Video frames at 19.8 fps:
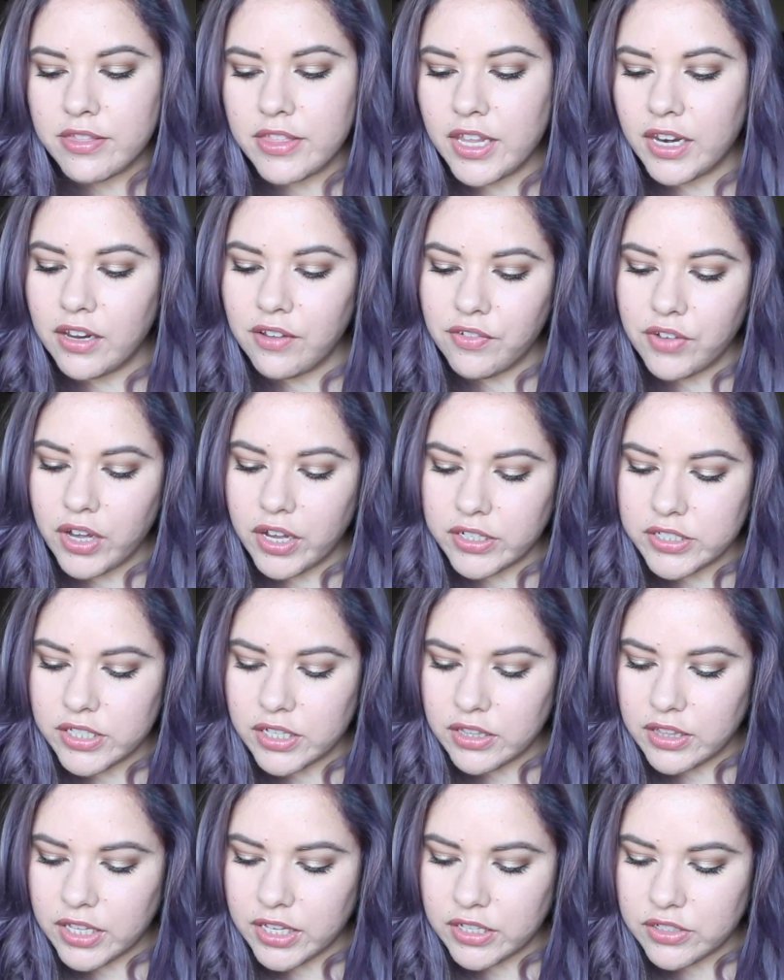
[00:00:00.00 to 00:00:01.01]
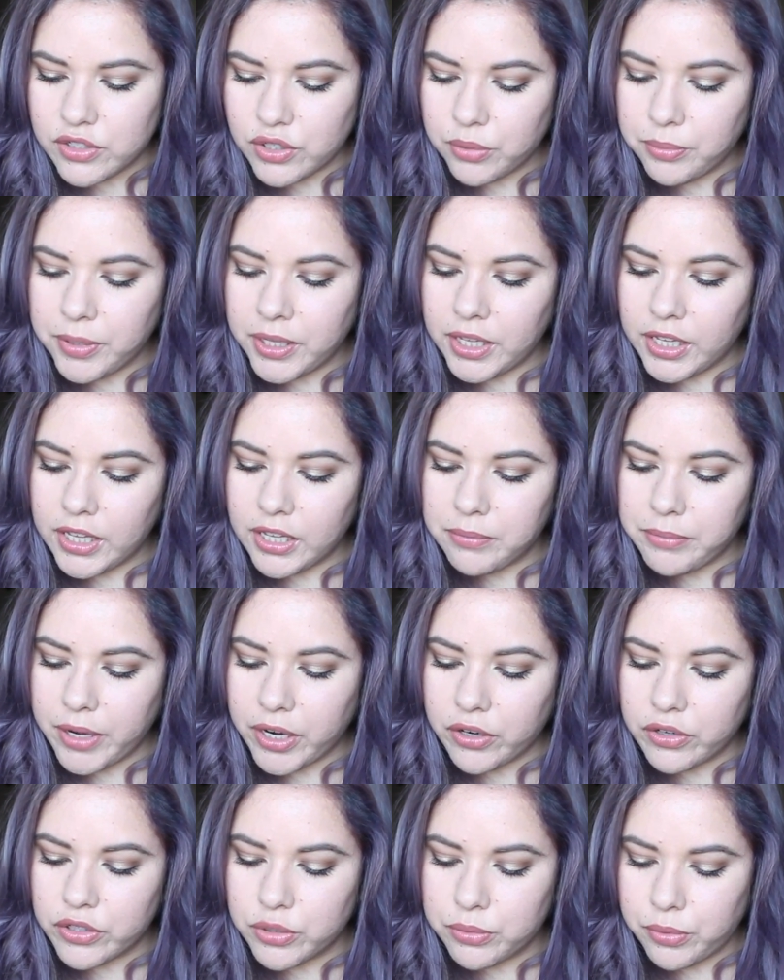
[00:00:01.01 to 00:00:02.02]
Then I've got the Derma E
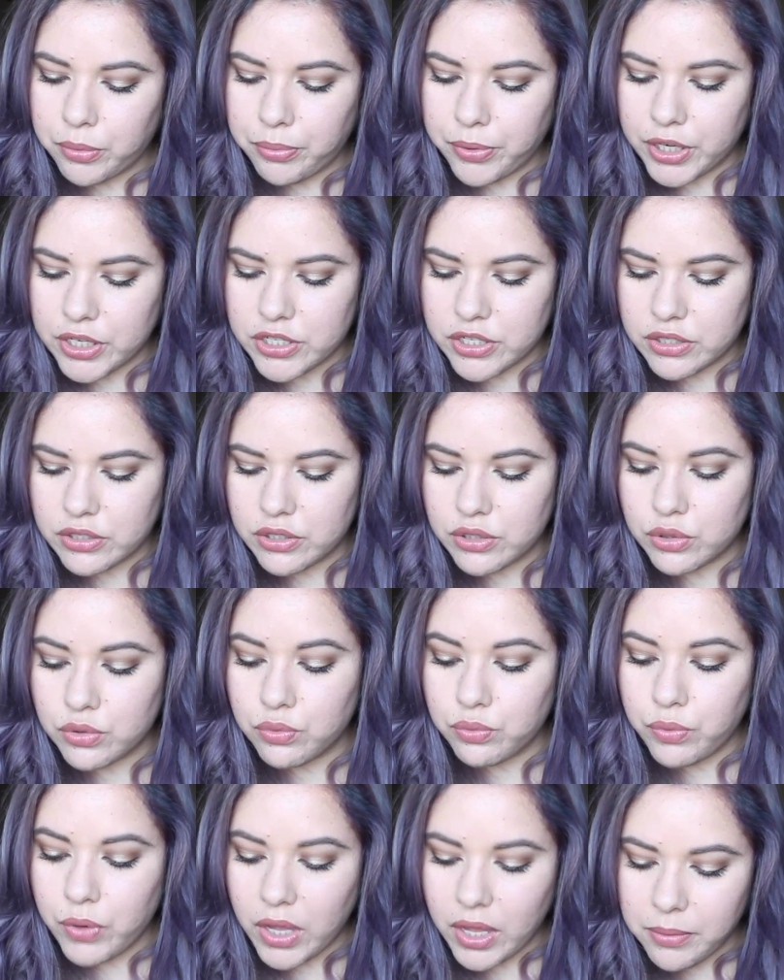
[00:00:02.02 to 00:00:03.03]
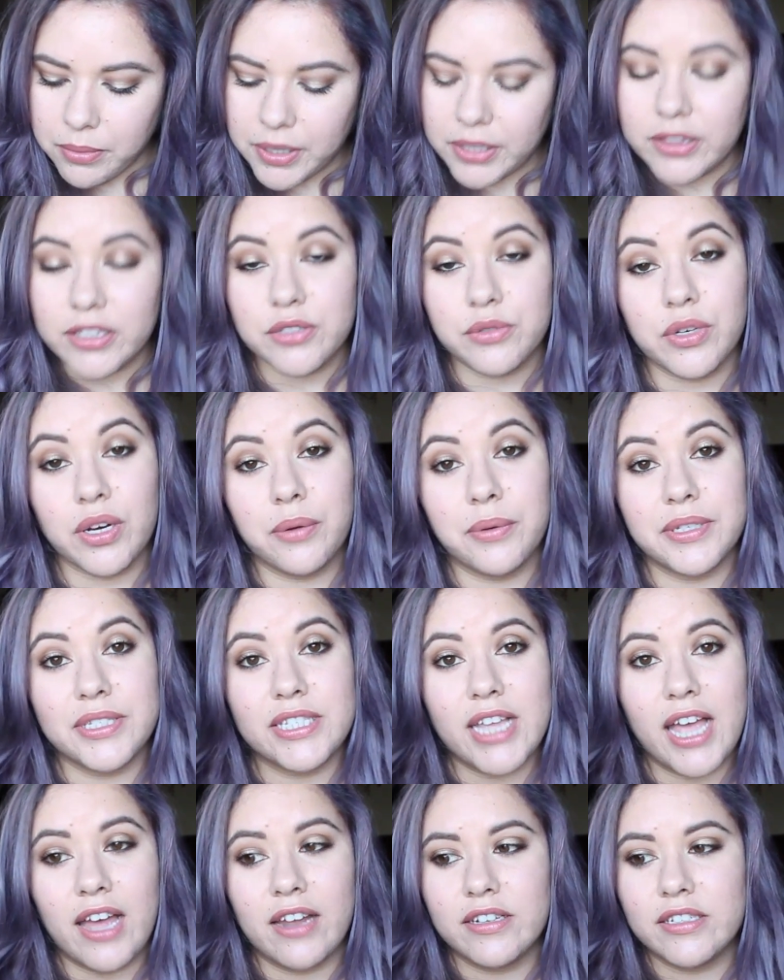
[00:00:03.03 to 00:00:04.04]
Microdermabrasion Scrub. This one I was
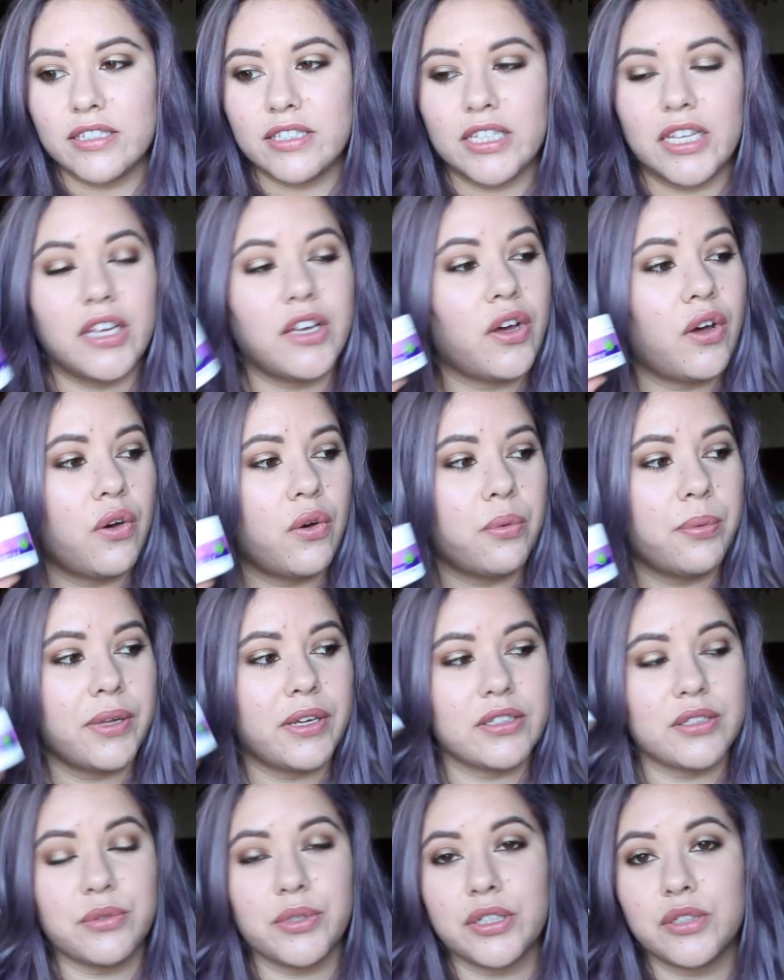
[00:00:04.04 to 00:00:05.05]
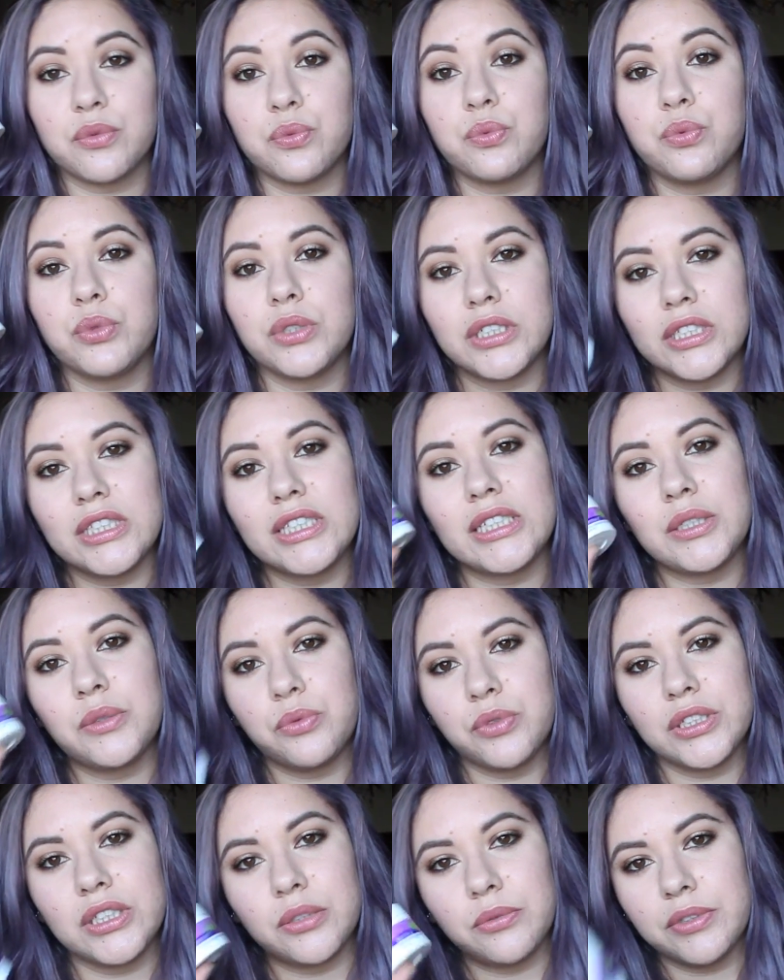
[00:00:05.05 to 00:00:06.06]
sad to see go because it works really,
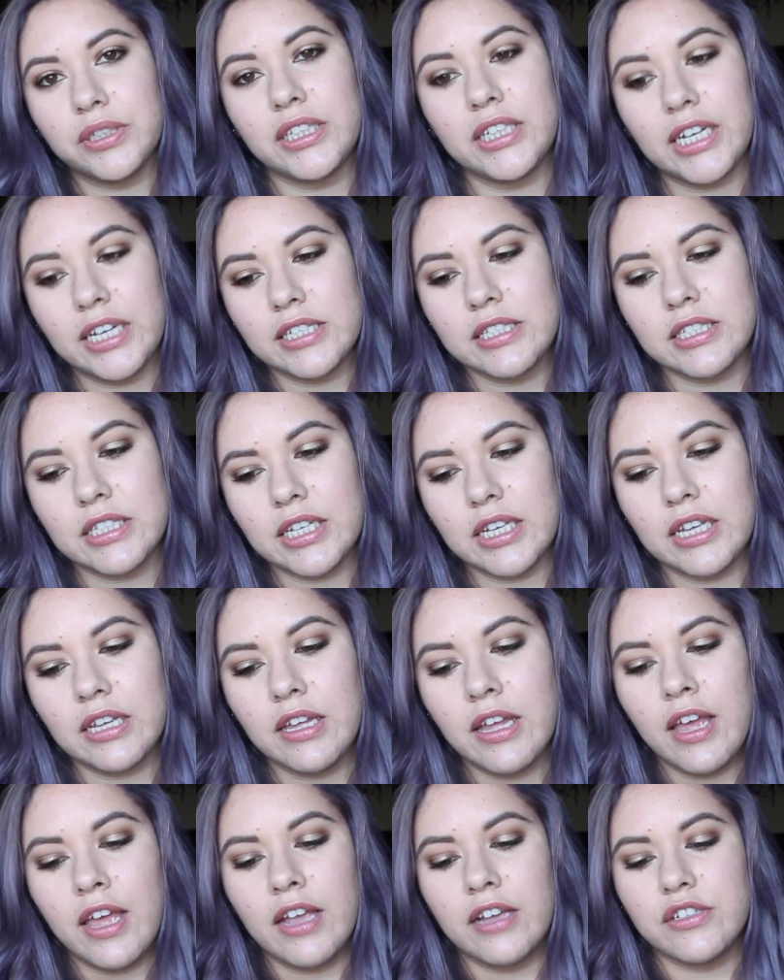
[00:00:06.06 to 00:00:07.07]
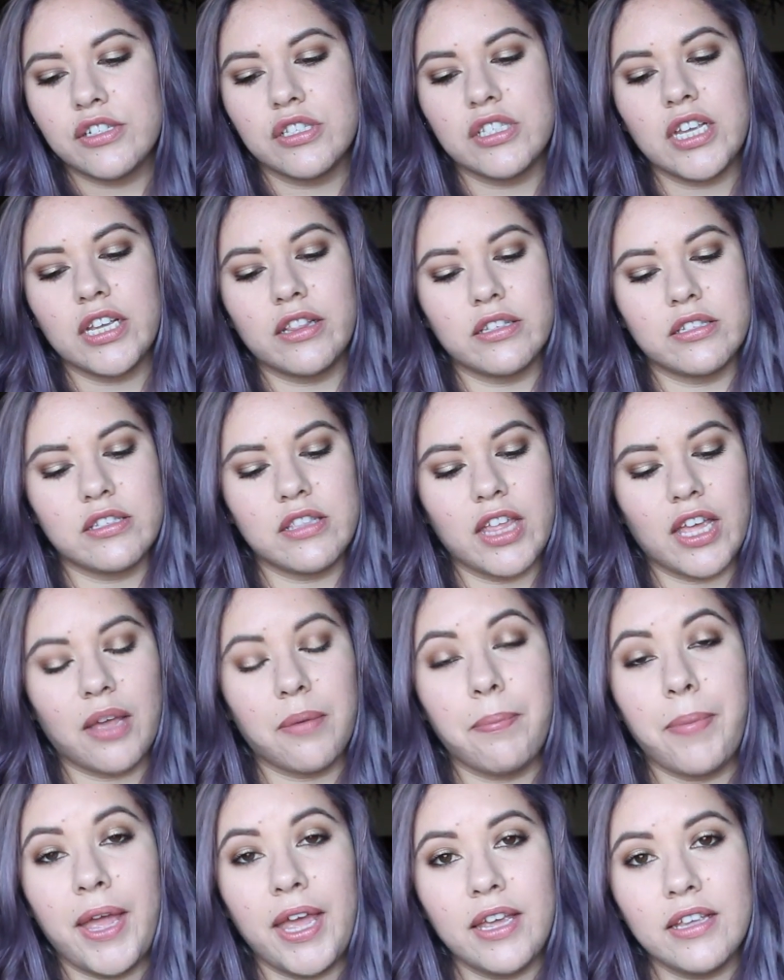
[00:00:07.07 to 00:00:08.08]
really, really nicely. It's just like this
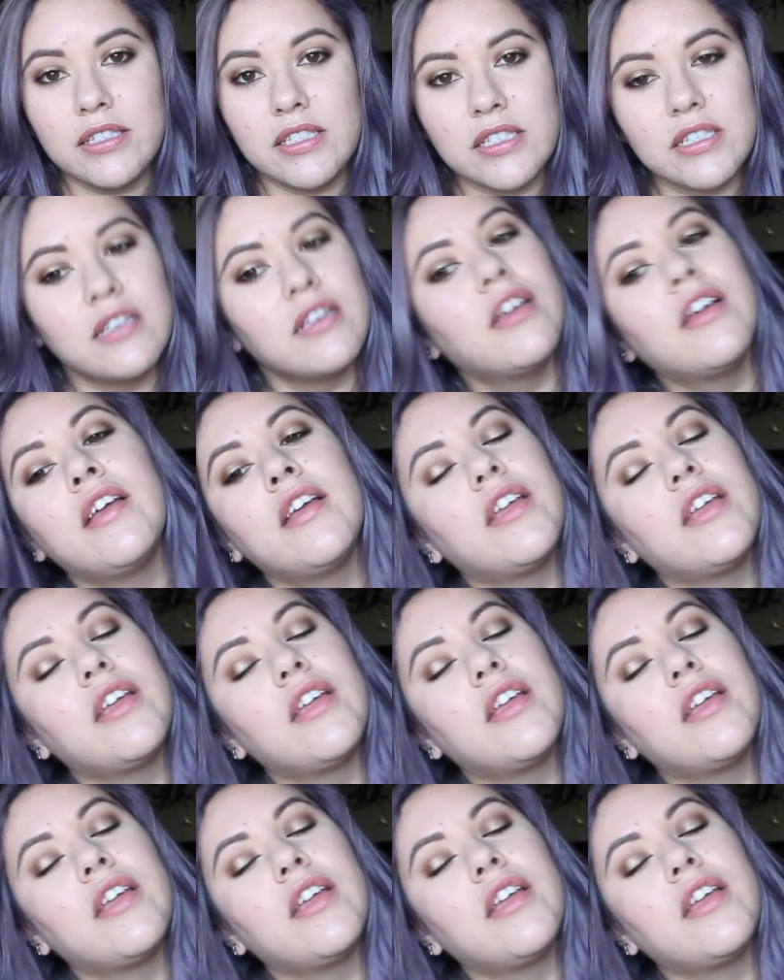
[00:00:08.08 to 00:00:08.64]
thick paste.